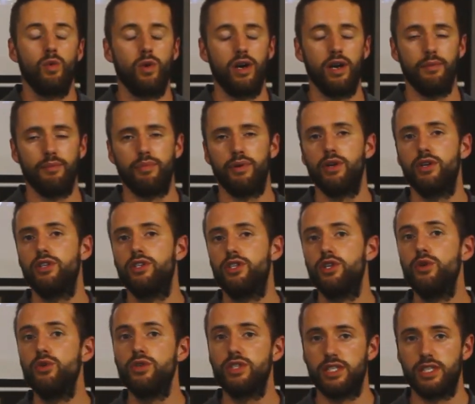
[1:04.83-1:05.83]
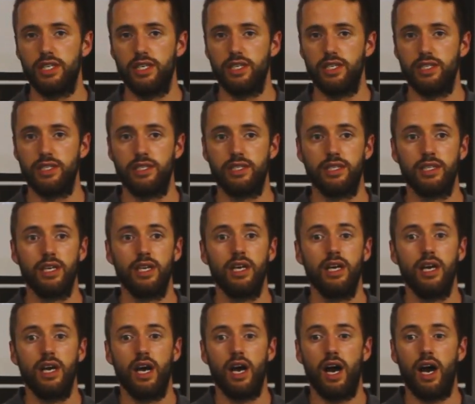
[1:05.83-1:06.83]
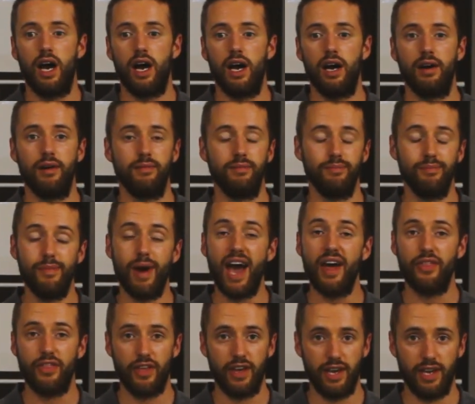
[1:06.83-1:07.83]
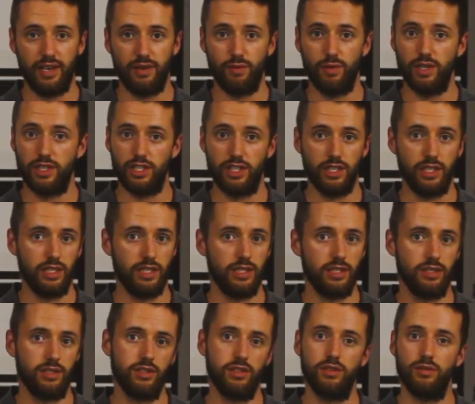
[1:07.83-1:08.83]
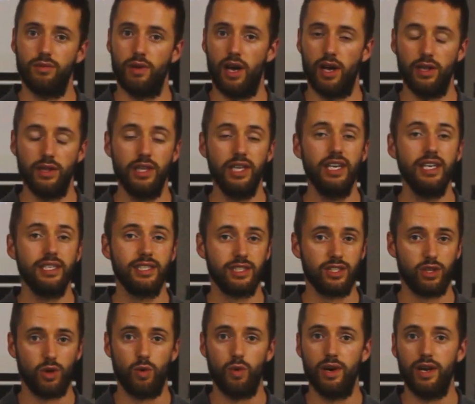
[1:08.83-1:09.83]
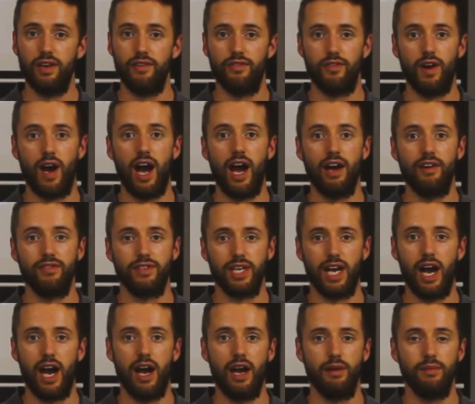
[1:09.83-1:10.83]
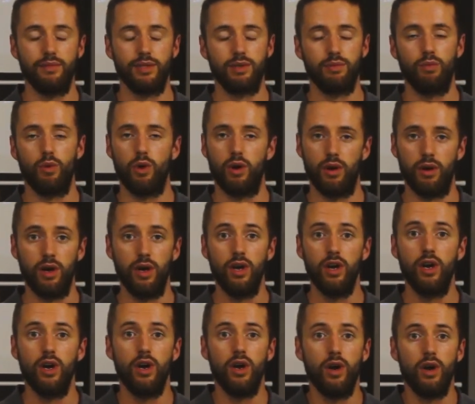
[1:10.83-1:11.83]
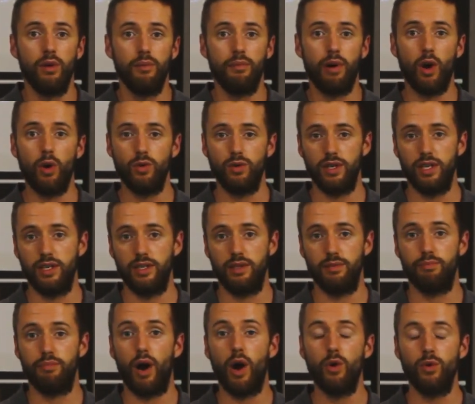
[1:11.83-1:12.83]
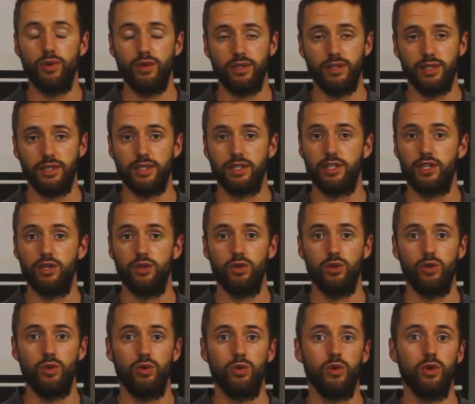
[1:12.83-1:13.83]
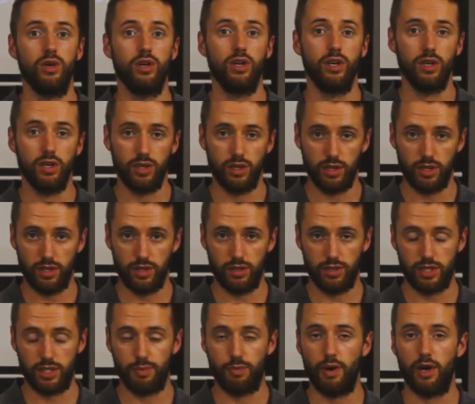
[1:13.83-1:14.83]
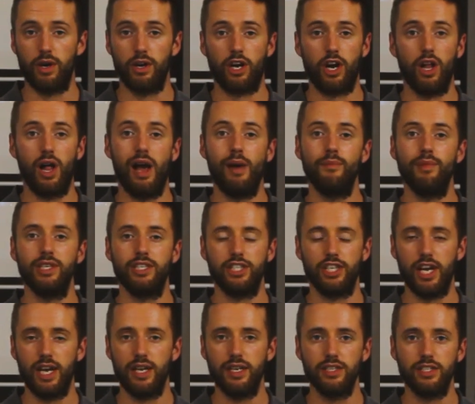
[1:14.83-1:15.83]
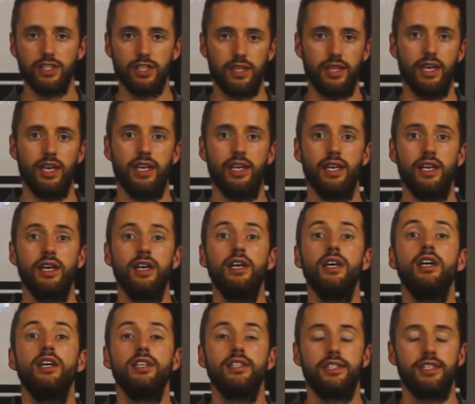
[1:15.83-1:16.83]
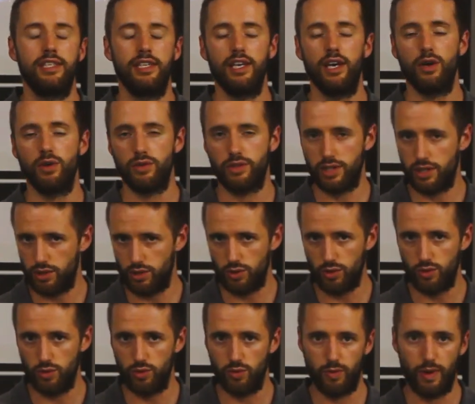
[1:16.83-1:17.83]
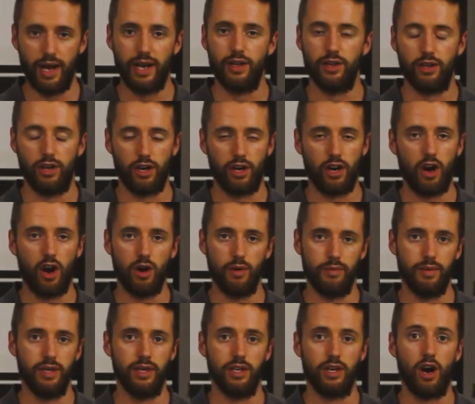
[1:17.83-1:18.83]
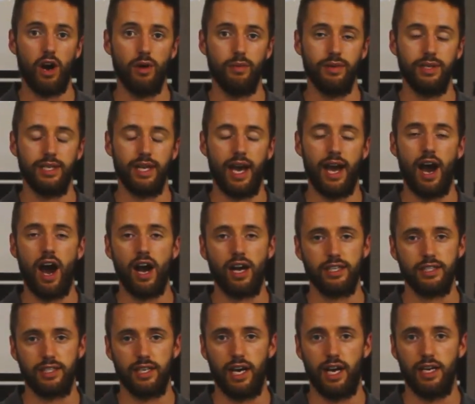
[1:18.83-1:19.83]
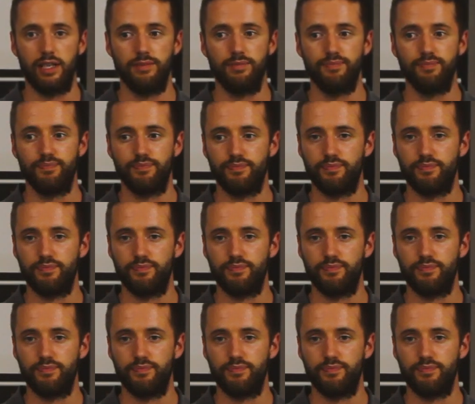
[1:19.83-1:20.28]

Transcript: where it produces methane, which is at least 25 times more potent to spur climate change than CO2, regular carbon dioxide.